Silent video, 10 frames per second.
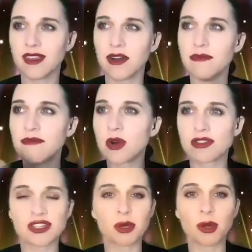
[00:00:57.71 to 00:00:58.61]

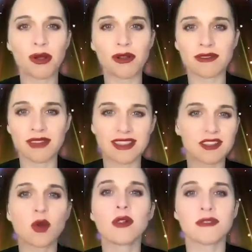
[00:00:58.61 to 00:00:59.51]
emotional, like the
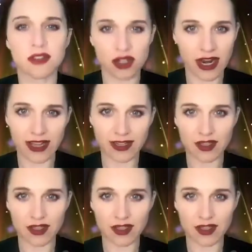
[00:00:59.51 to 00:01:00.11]
soul of the train.